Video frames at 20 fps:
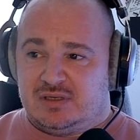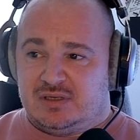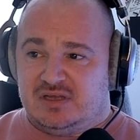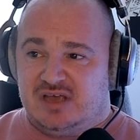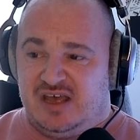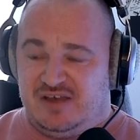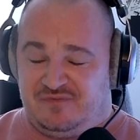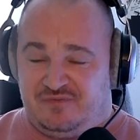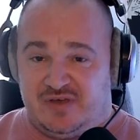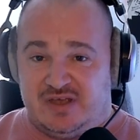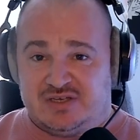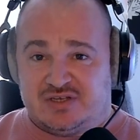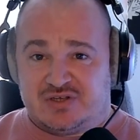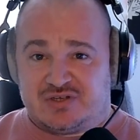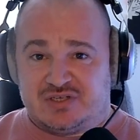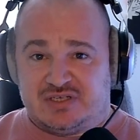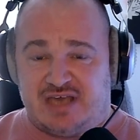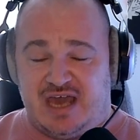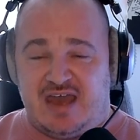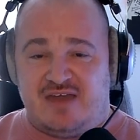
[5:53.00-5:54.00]
if he
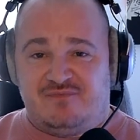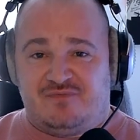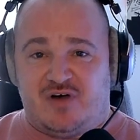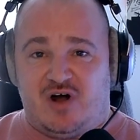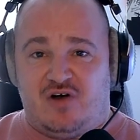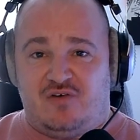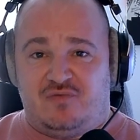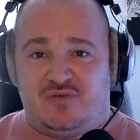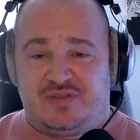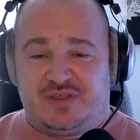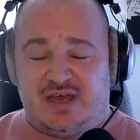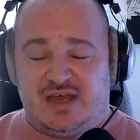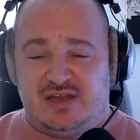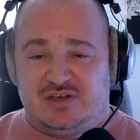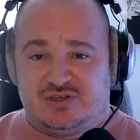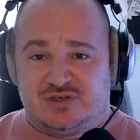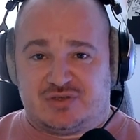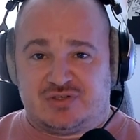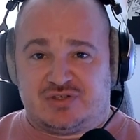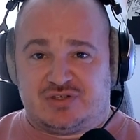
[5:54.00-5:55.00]
doesn't get involved with it
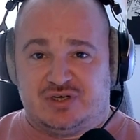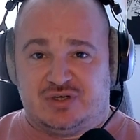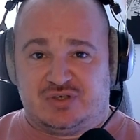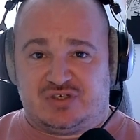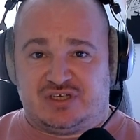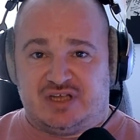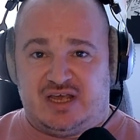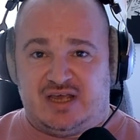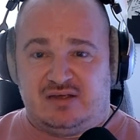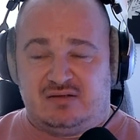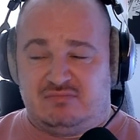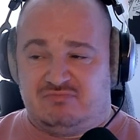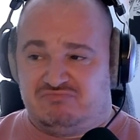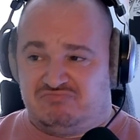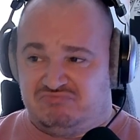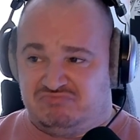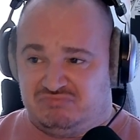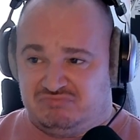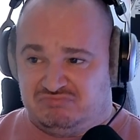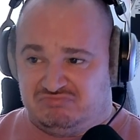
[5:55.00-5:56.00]
and doesn't touch it,
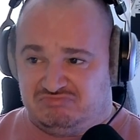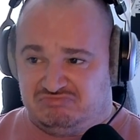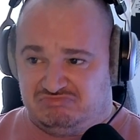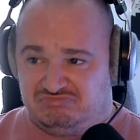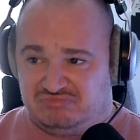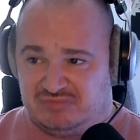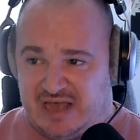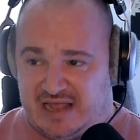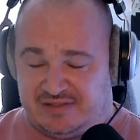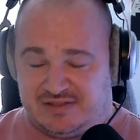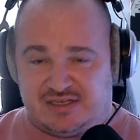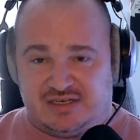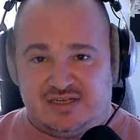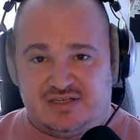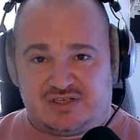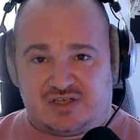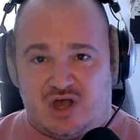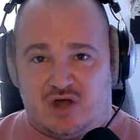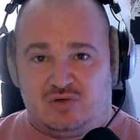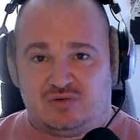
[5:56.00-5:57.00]

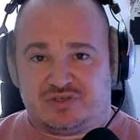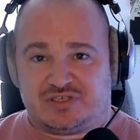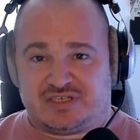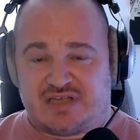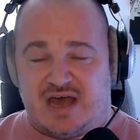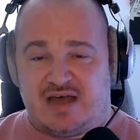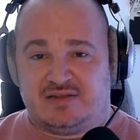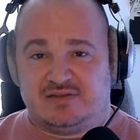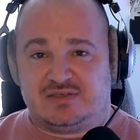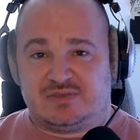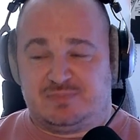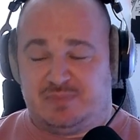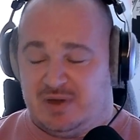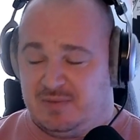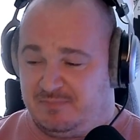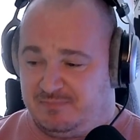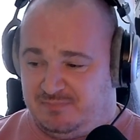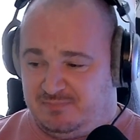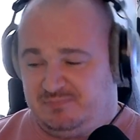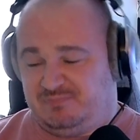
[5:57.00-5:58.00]
Anthony's goal stands.
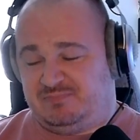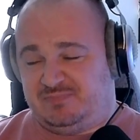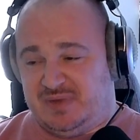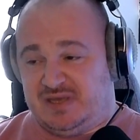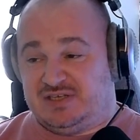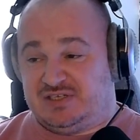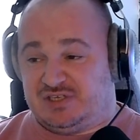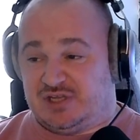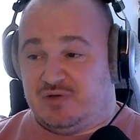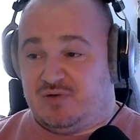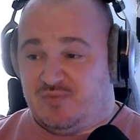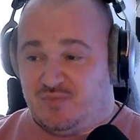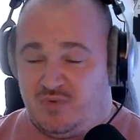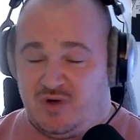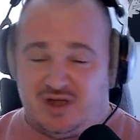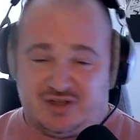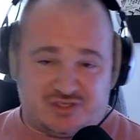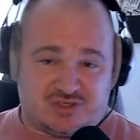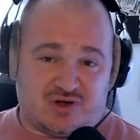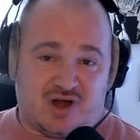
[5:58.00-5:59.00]
But he's doing
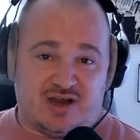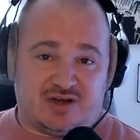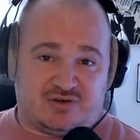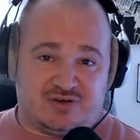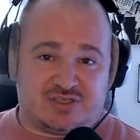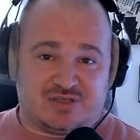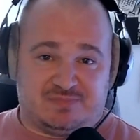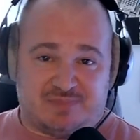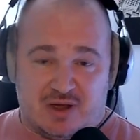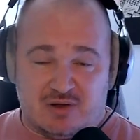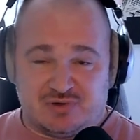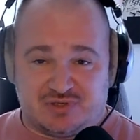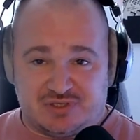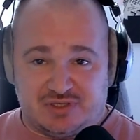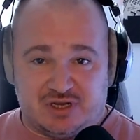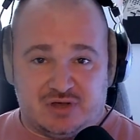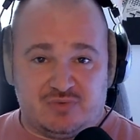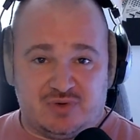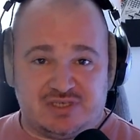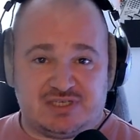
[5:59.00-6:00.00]
what a striker is supposed
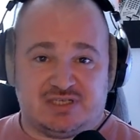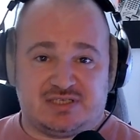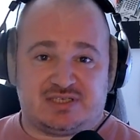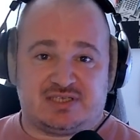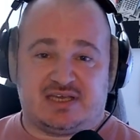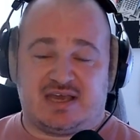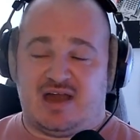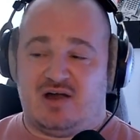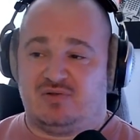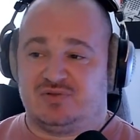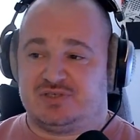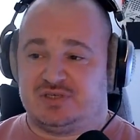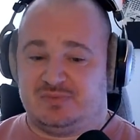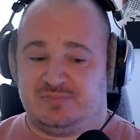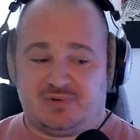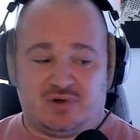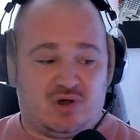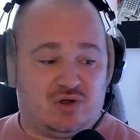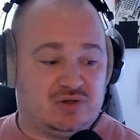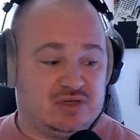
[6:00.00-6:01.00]
to do, which is to get onto the
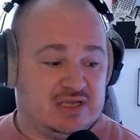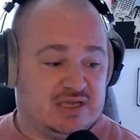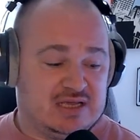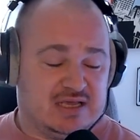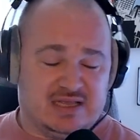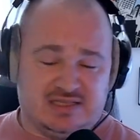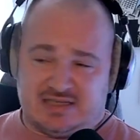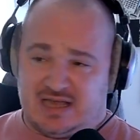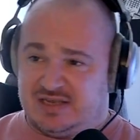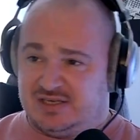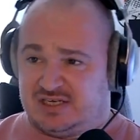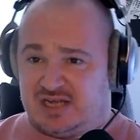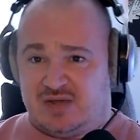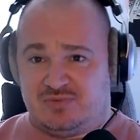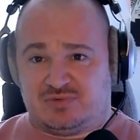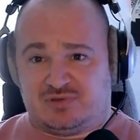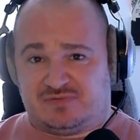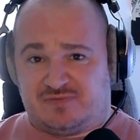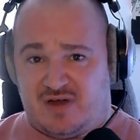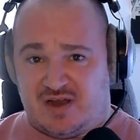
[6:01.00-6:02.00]
ball. Dan
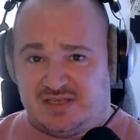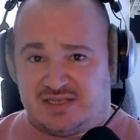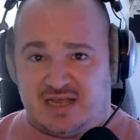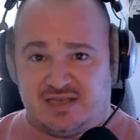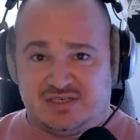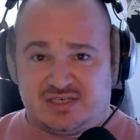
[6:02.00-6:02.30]
James was very Dan